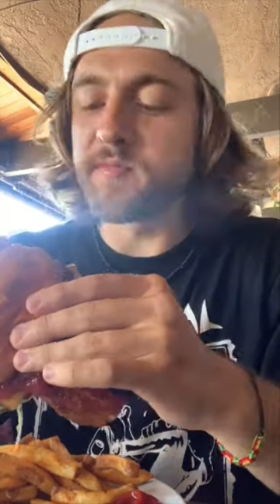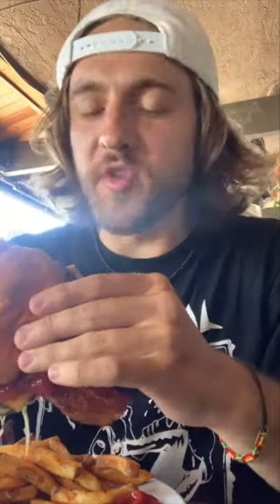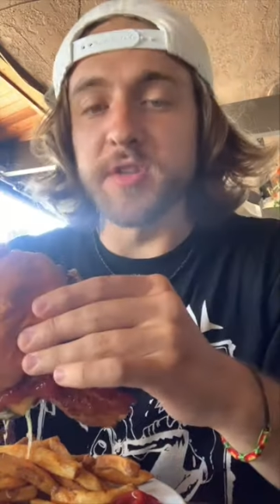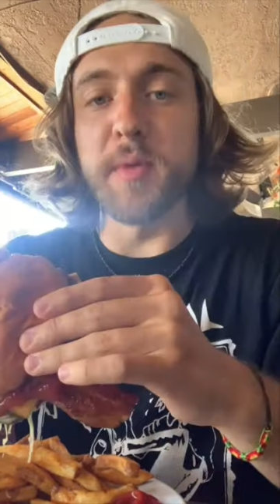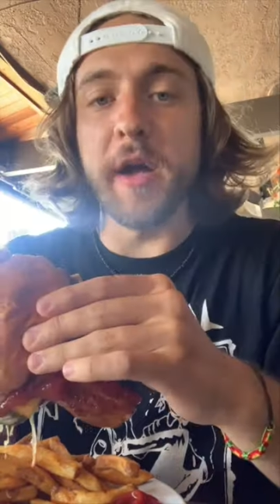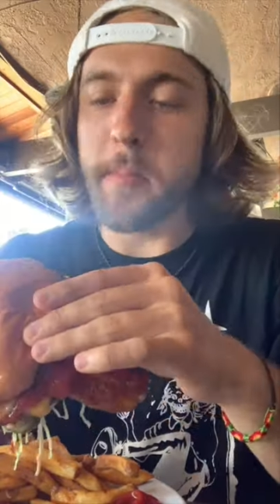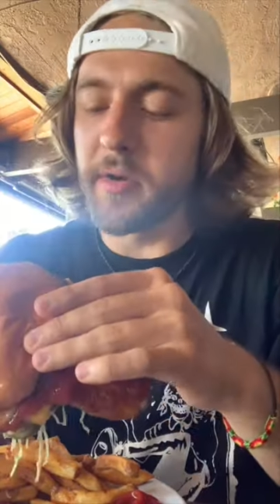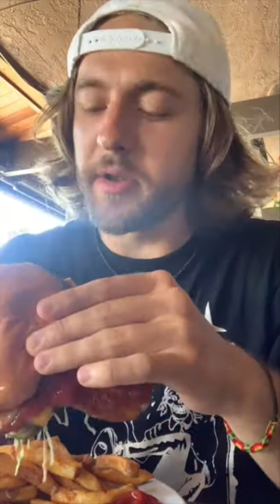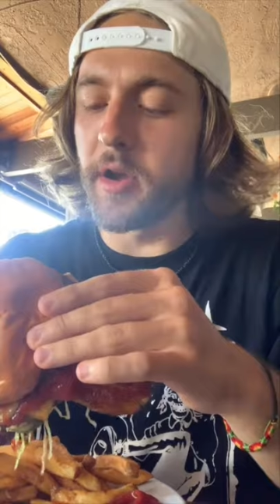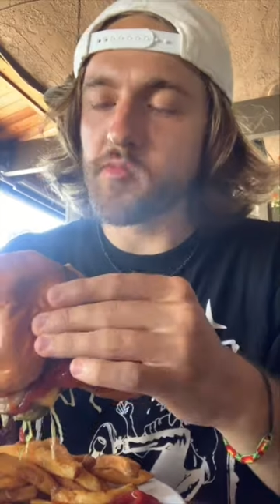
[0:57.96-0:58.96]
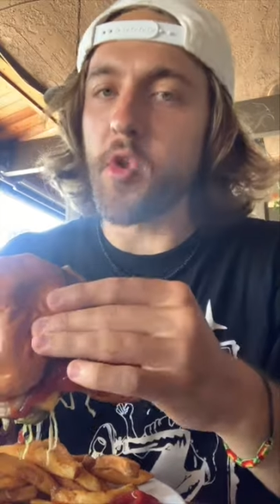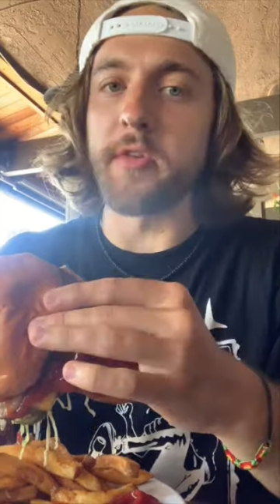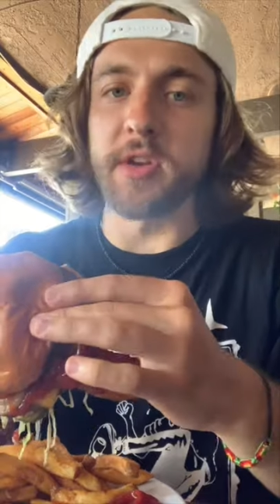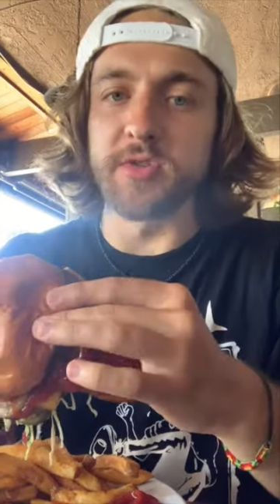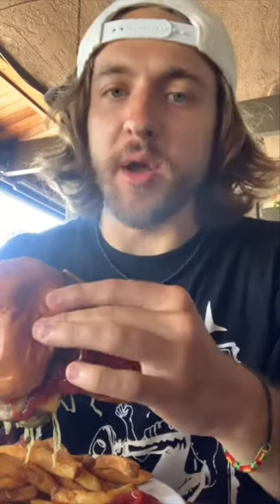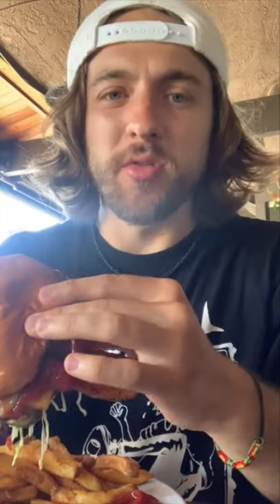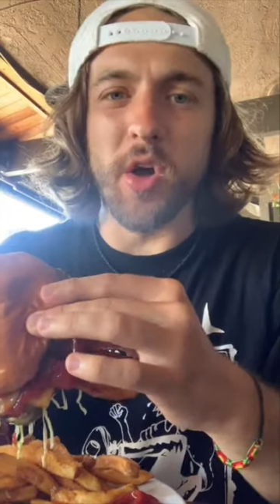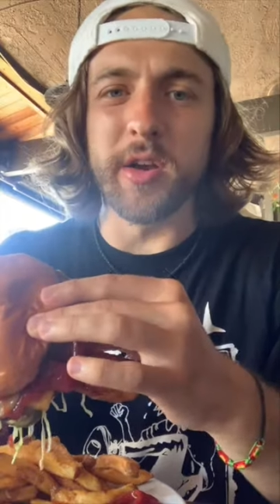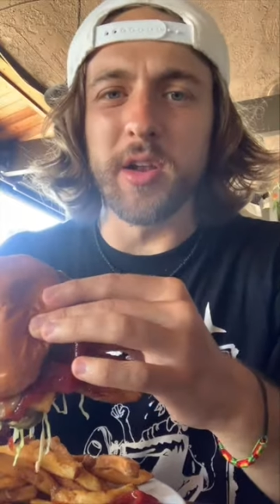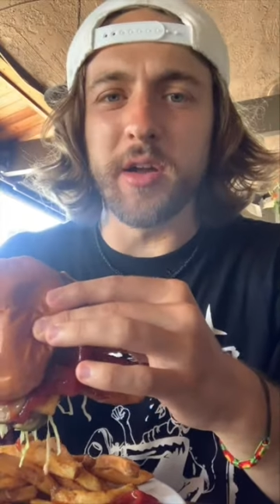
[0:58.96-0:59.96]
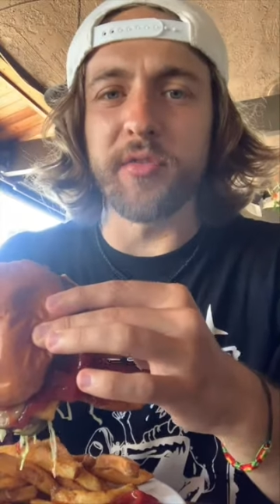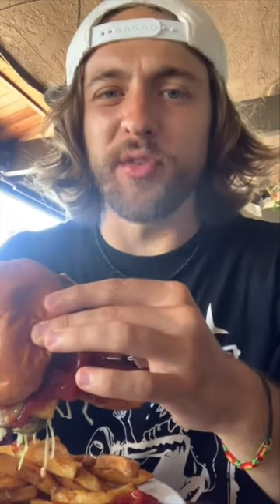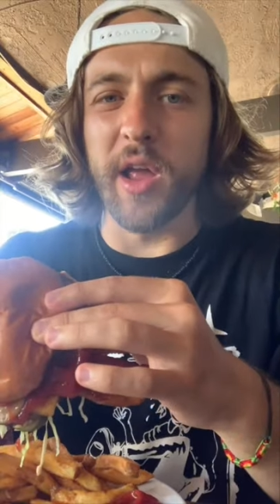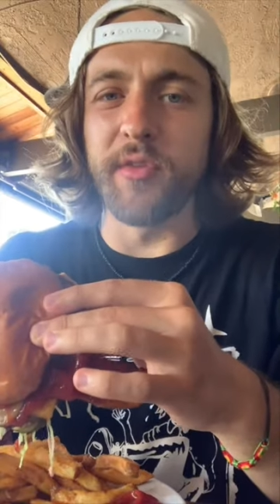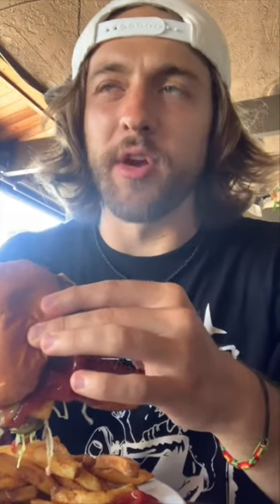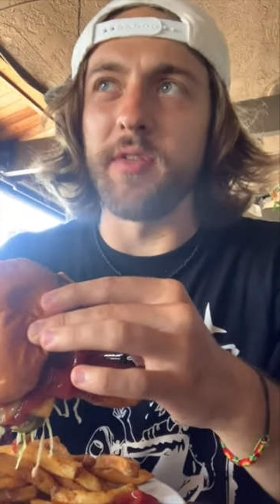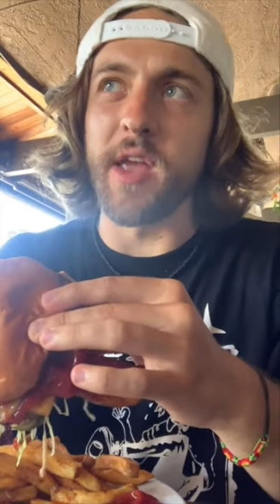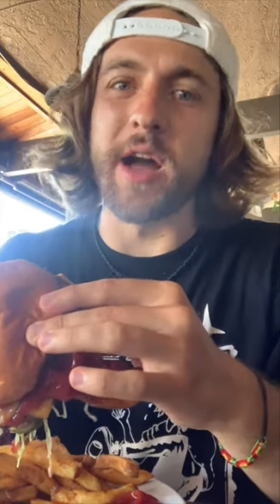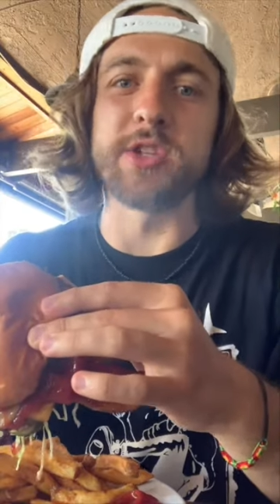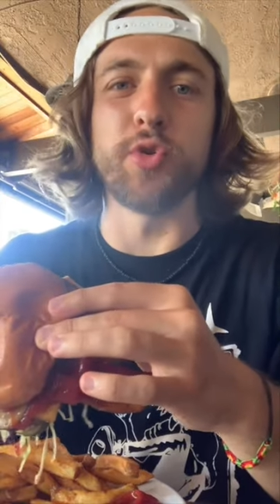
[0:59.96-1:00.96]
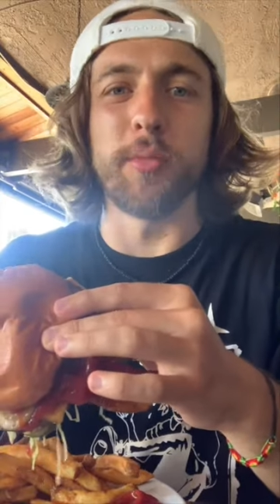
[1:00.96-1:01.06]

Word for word: First bite, pretty good. Dante's right. Not a lot of flavor in the actual